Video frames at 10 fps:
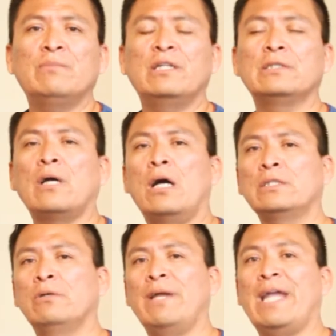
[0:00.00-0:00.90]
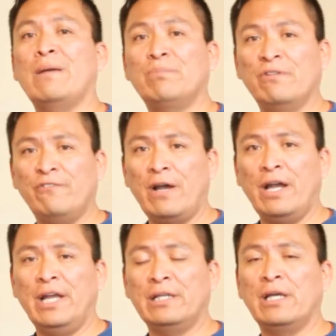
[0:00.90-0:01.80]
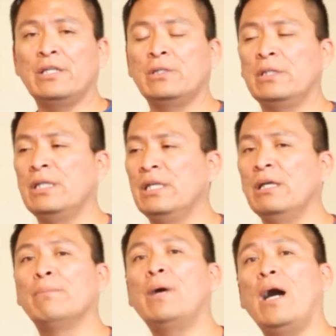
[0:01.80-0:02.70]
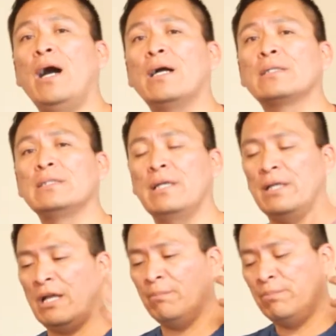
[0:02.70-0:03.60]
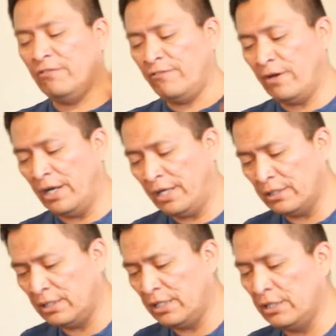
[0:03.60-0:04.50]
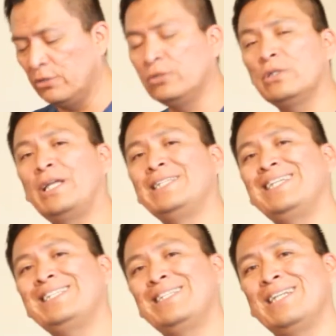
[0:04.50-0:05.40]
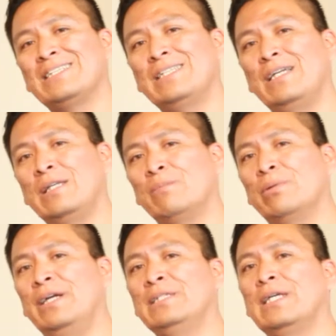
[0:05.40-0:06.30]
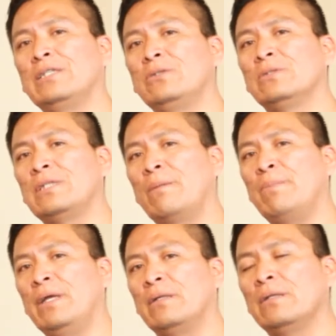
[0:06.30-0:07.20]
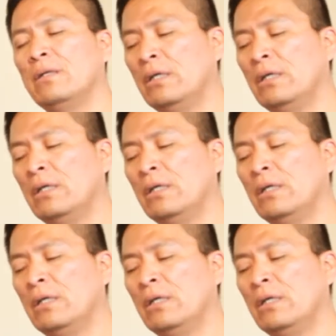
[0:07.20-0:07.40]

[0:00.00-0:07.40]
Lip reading: but it's also amplifying the box and amplifying the neutralization that's taking place as you step in.